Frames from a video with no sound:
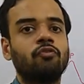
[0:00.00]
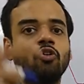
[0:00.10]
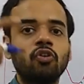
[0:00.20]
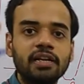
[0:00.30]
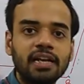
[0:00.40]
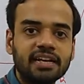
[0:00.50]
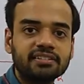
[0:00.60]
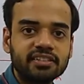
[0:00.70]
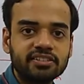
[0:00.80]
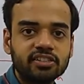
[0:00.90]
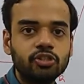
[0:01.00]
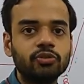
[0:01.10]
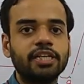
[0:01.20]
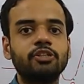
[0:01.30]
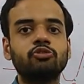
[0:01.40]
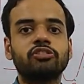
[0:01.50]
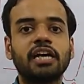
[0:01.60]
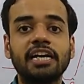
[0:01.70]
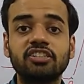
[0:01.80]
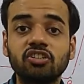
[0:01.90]
For relaxation you can use
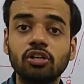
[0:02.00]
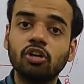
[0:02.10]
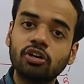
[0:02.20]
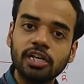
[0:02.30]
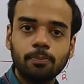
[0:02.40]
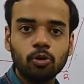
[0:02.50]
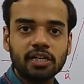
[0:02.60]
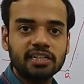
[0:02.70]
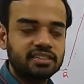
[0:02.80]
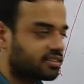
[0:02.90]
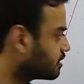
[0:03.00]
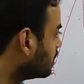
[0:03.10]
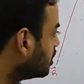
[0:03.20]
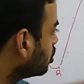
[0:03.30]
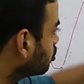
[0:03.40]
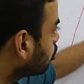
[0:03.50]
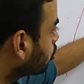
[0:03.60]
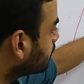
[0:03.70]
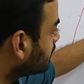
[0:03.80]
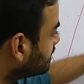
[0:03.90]
diastole or repolarization.
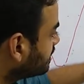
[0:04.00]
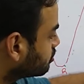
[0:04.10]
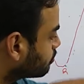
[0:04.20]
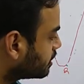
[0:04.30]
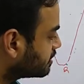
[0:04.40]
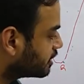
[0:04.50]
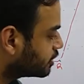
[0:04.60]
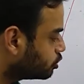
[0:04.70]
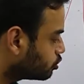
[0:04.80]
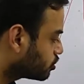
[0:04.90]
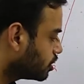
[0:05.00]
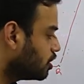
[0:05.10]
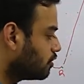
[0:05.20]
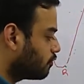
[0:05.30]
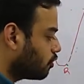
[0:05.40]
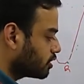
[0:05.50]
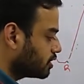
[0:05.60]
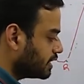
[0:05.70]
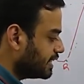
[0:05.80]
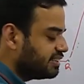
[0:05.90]
Normally these words are used for
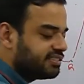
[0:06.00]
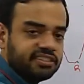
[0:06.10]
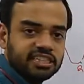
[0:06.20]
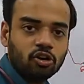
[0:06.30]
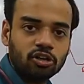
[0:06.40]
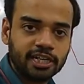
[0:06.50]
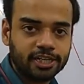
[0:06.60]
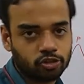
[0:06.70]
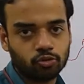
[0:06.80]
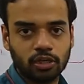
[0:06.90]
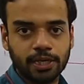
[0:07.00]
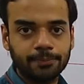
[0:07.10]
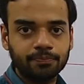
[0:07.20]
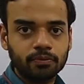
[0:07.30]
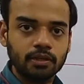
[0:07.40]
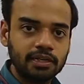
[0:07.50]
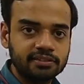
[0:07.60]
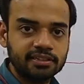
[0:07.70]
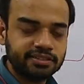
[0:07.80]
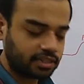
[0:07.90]
the ECG context only.
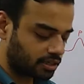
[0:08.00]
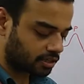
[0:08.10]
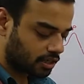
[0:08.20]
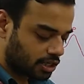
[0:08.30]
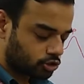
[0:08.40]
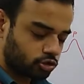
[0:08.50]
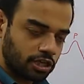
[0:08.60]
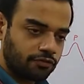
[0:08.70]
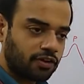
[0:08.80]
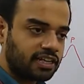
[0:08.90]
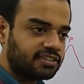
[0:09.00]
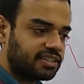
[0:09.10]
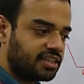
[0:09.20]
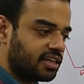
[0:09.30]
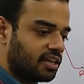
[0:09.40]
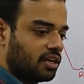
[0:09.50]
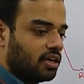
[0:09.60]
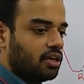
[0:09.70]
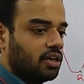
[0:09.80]
Is this clear? So if I say